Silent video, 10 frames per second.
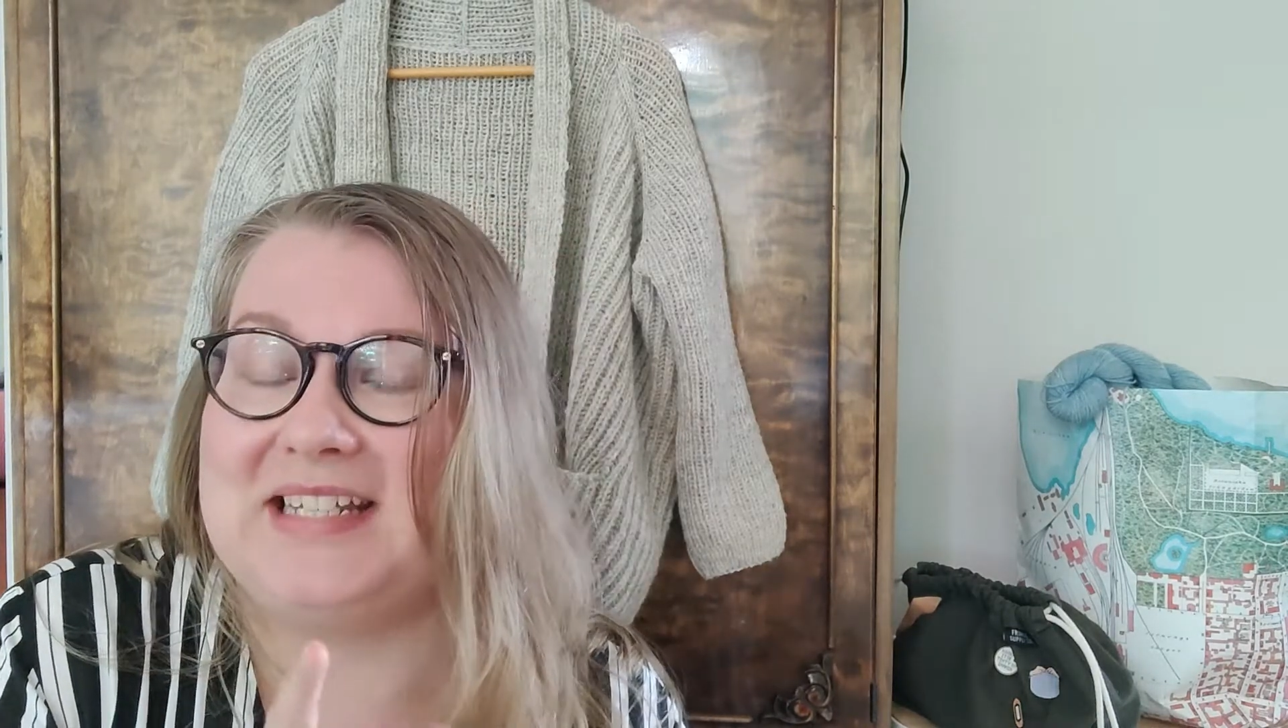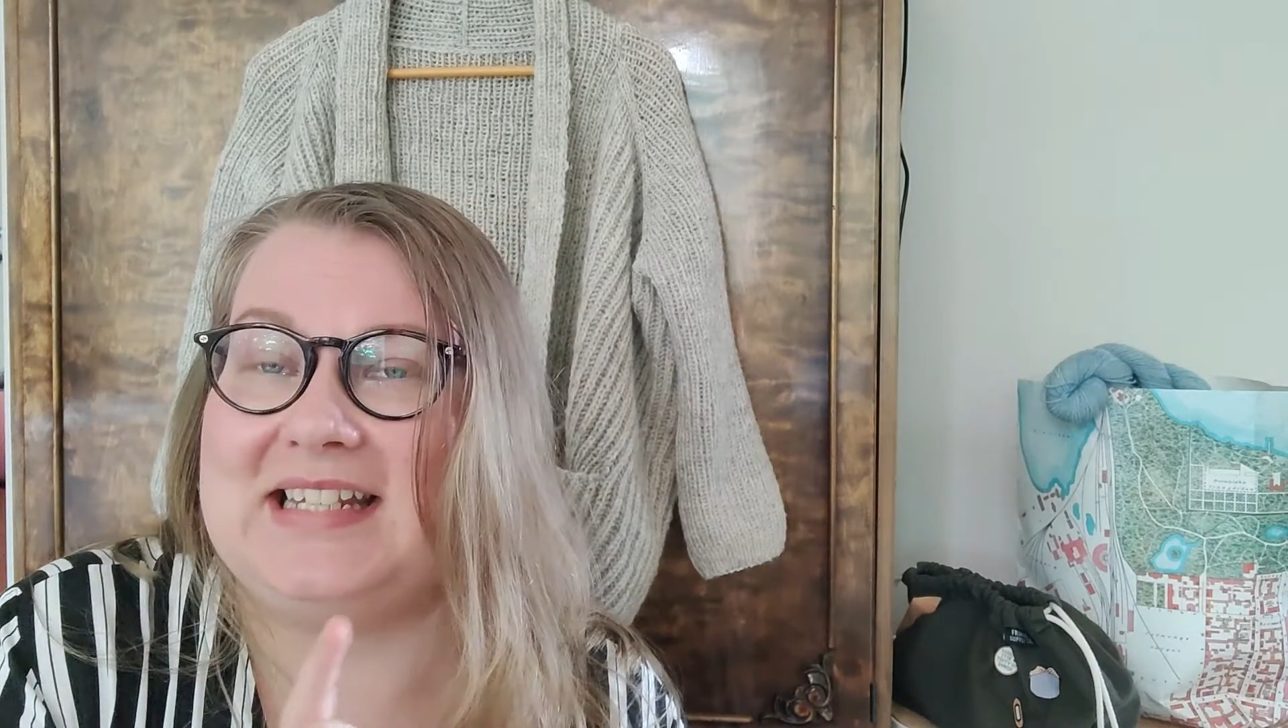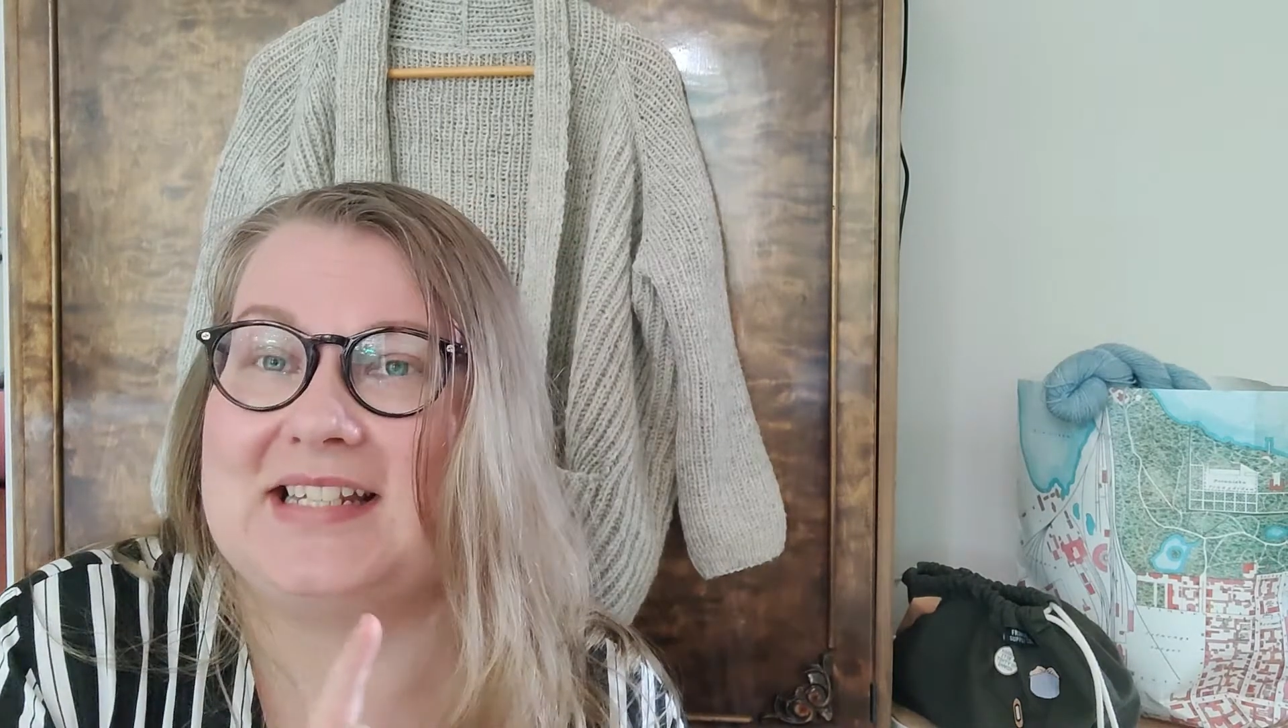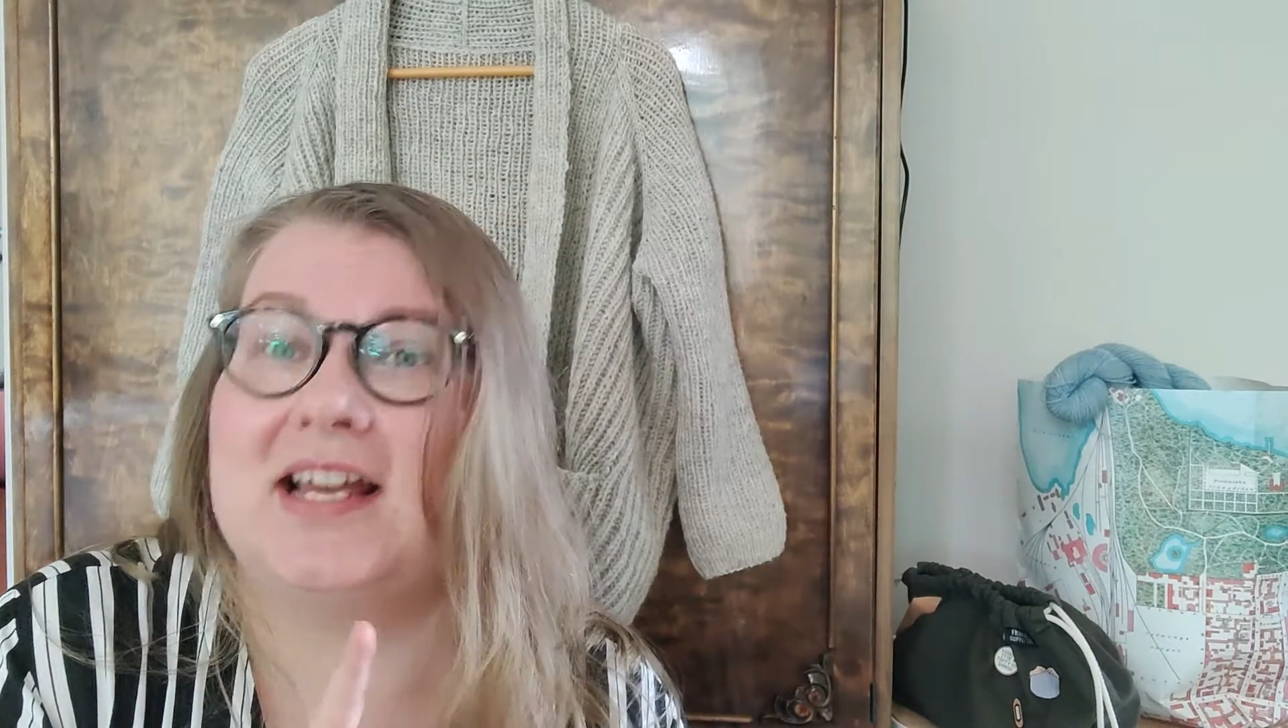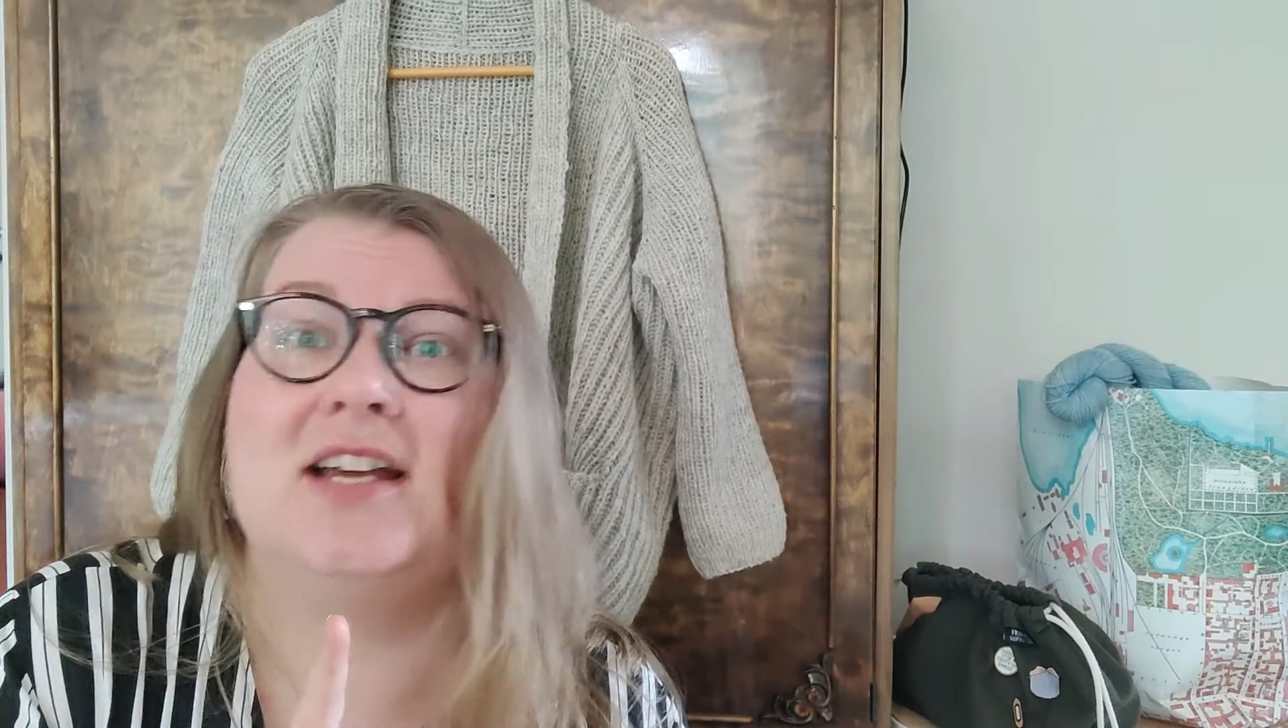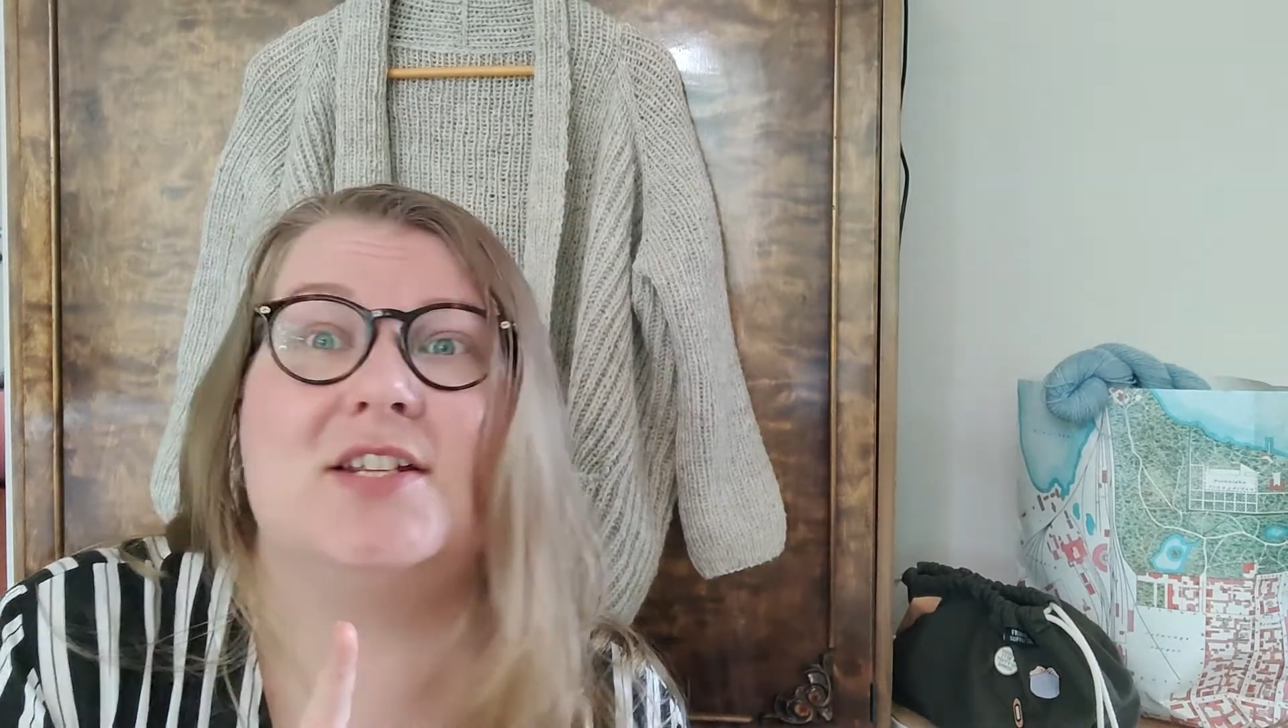is